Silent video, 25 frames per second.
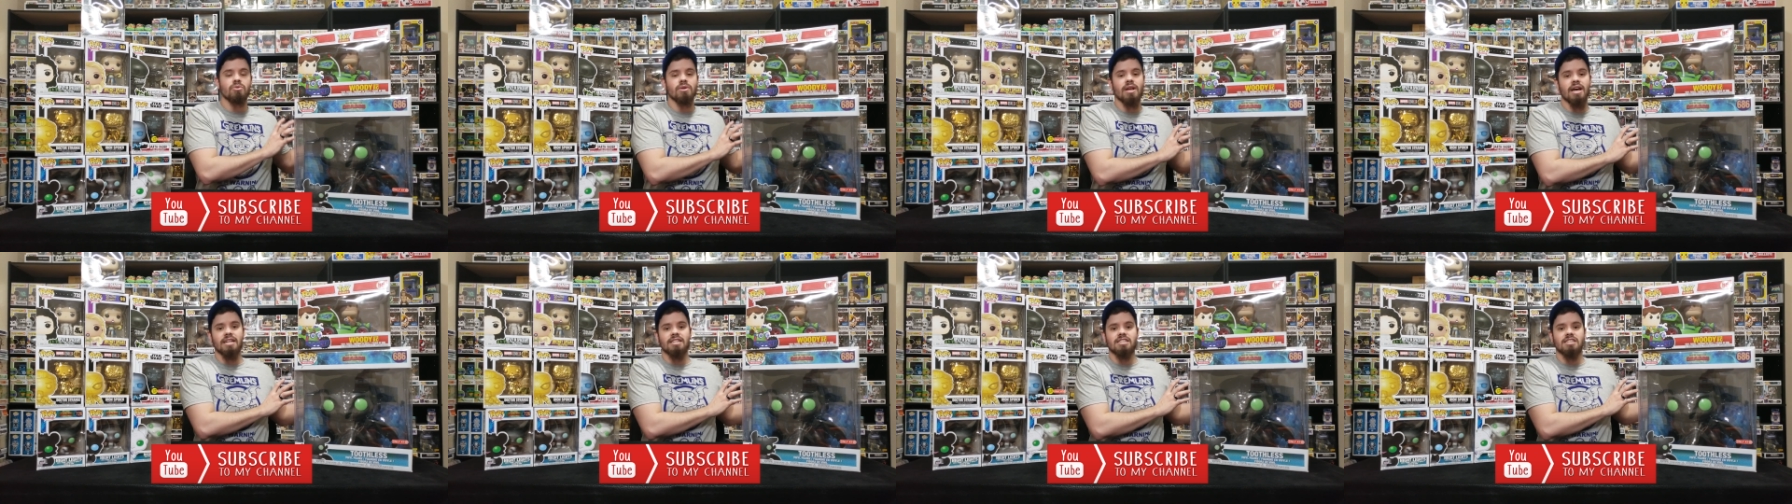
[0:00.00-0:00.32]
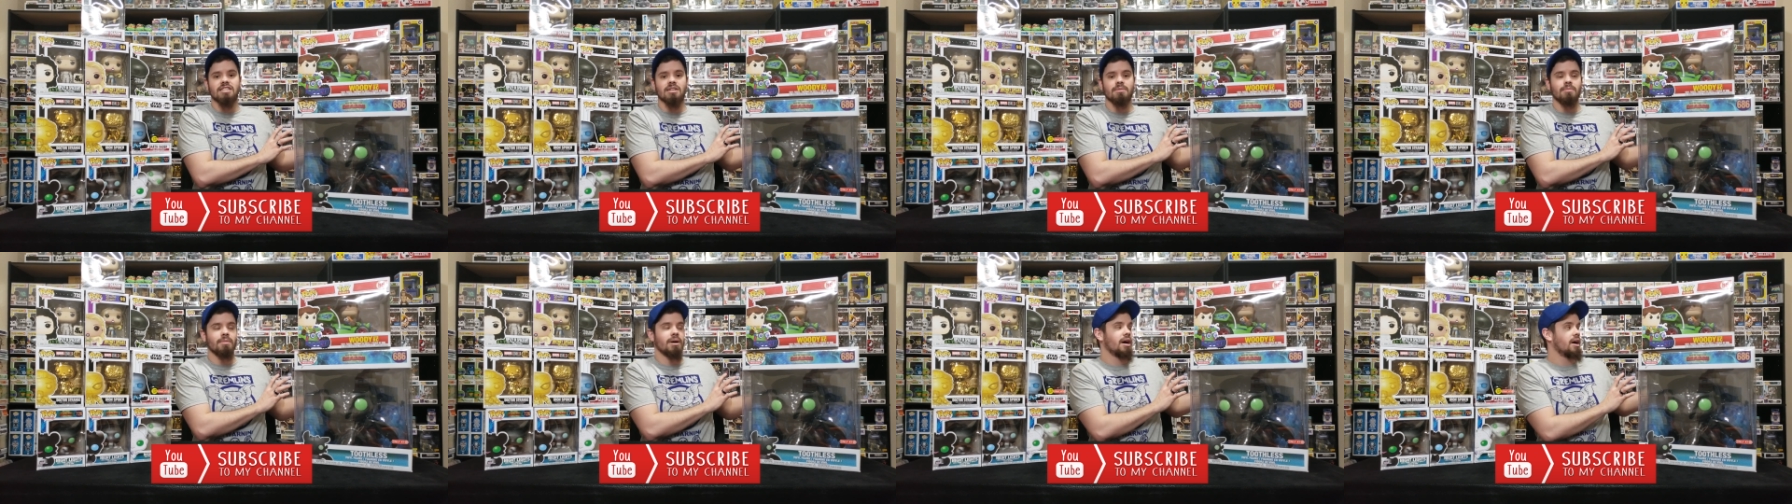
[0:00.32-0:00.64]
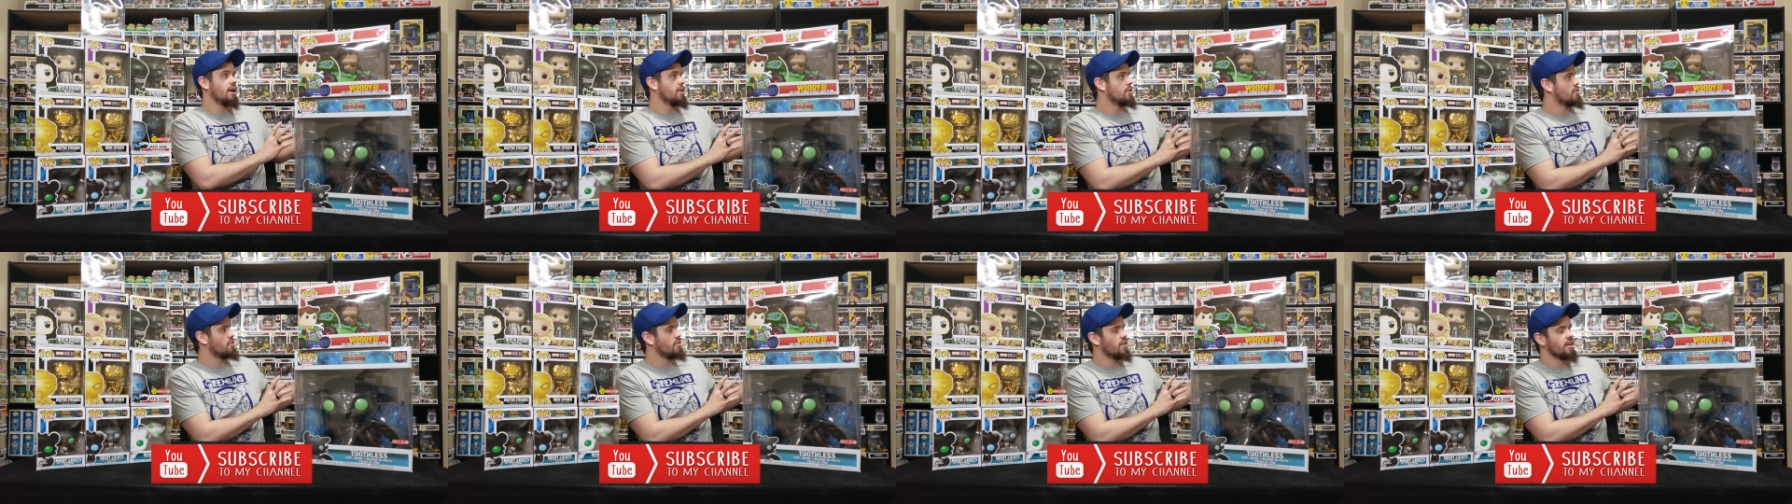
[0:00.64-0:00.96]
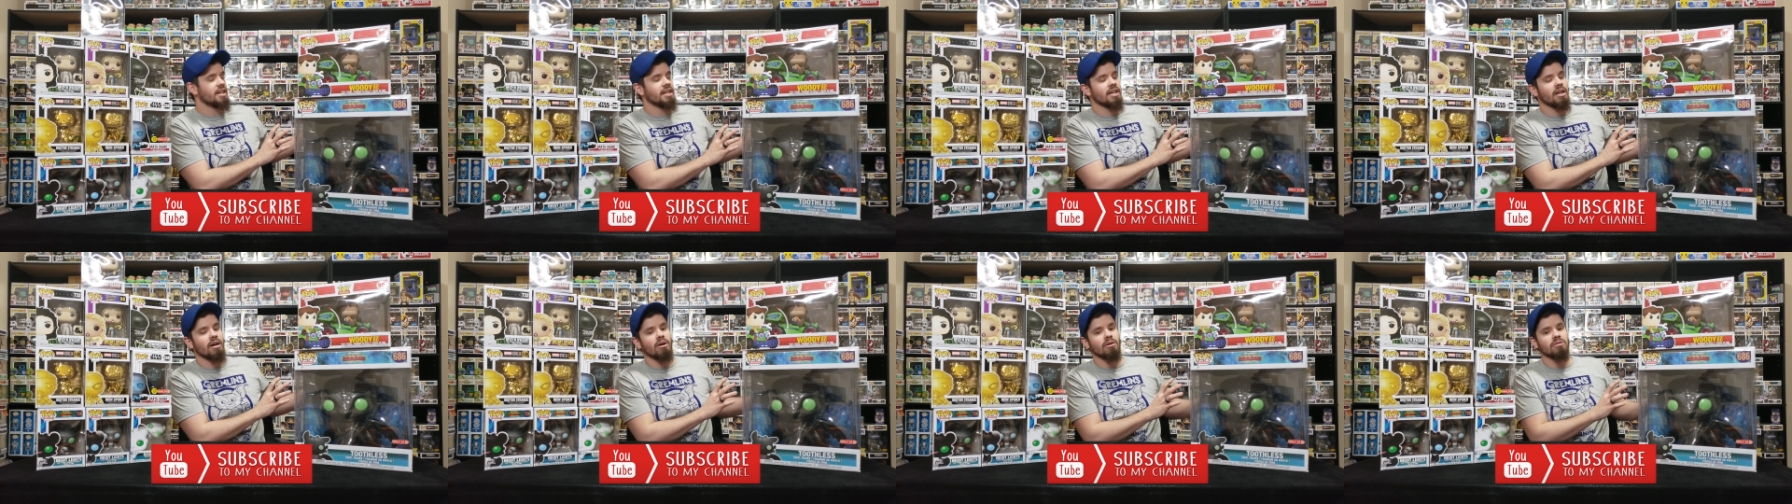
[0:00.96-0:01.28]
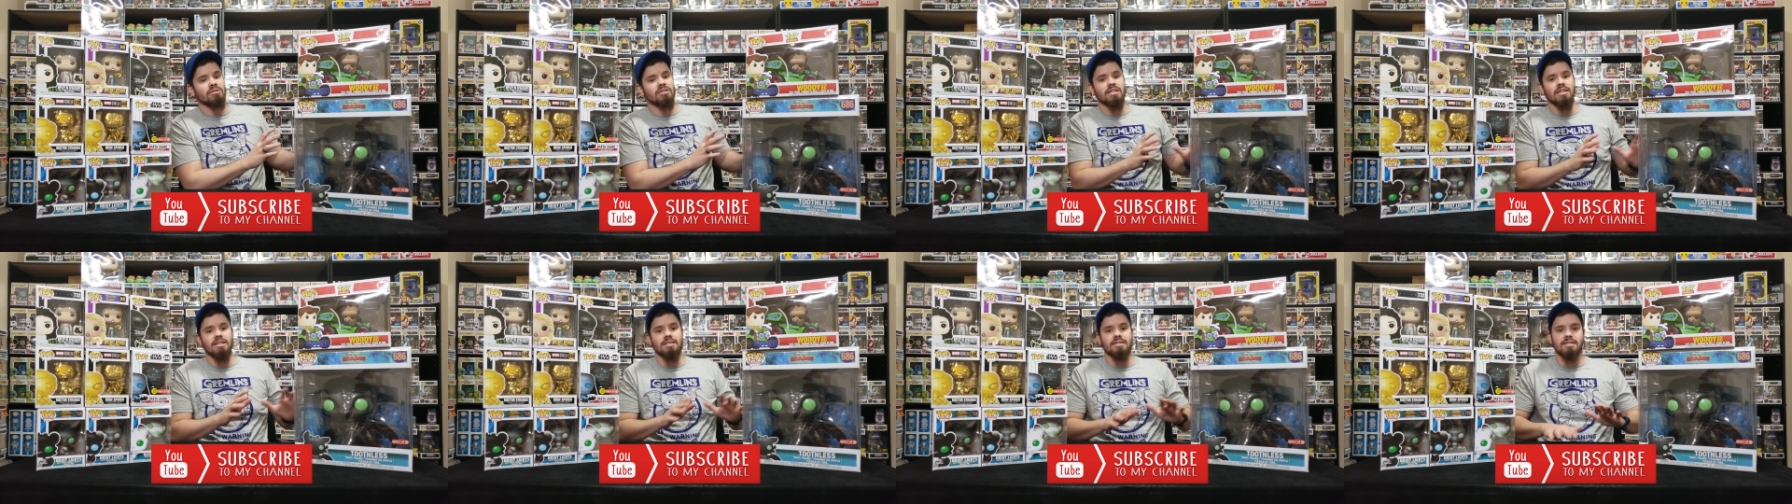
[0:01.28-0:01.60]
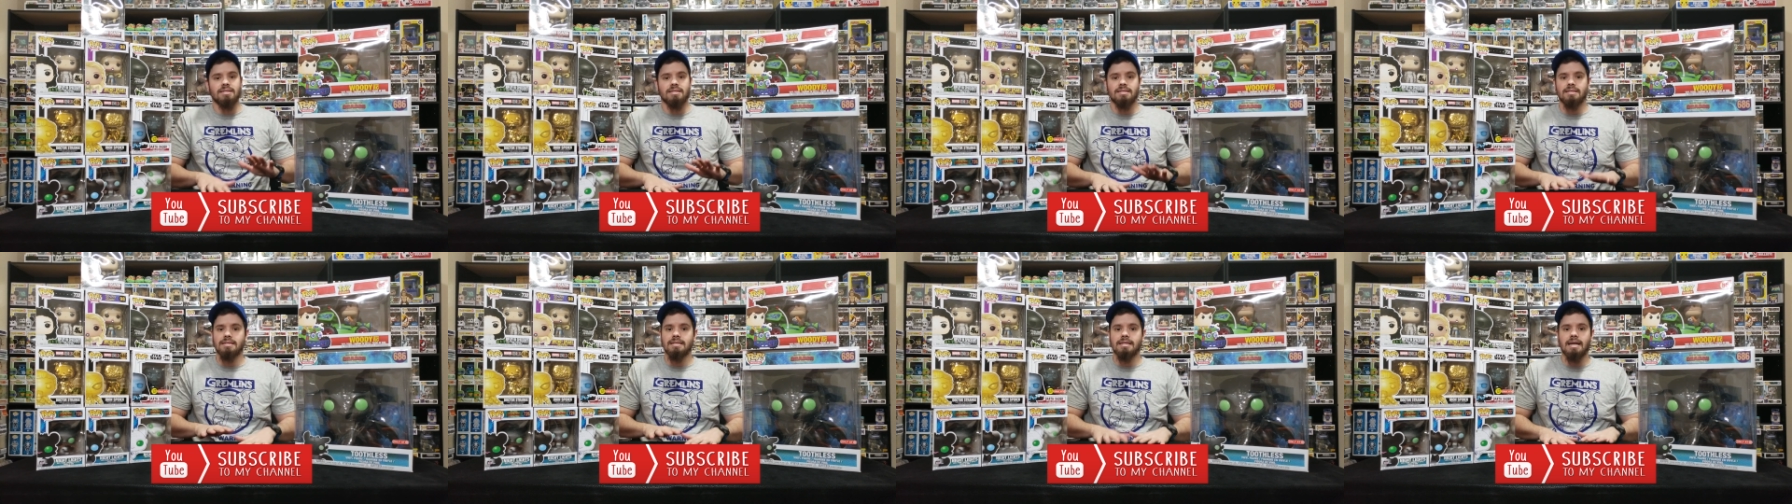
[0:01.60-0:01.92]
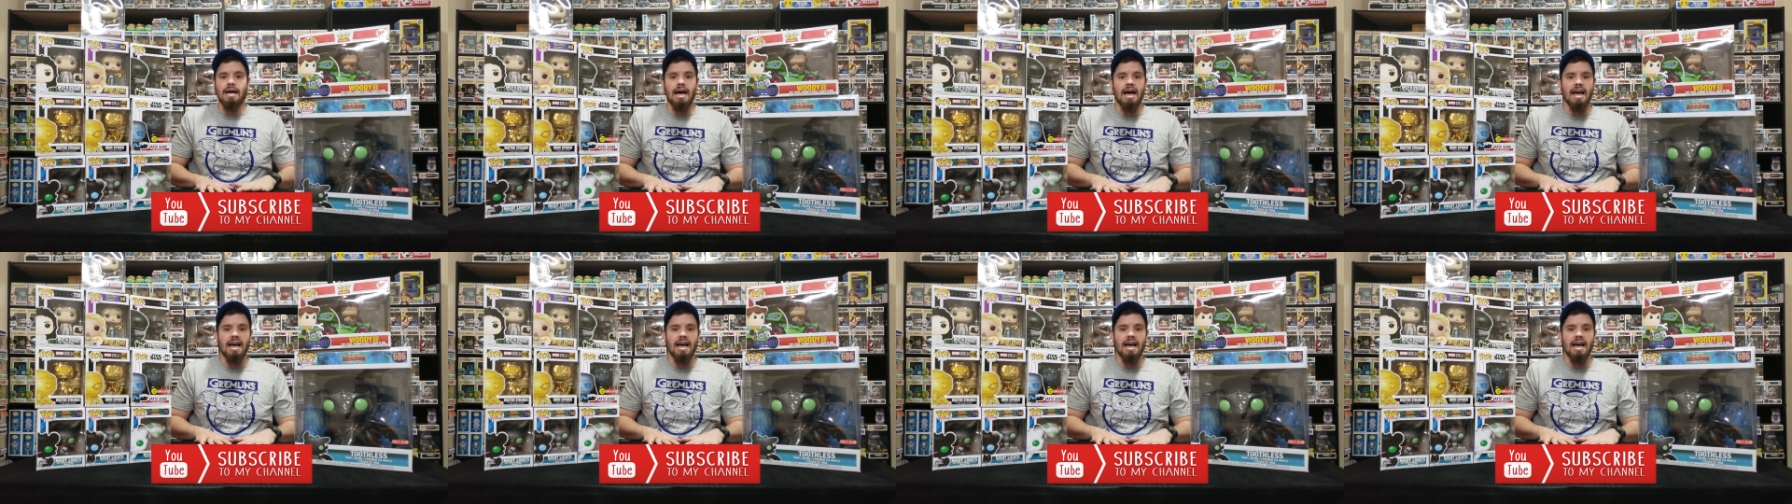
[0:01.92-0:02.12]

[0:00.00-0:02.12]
next in my other videos because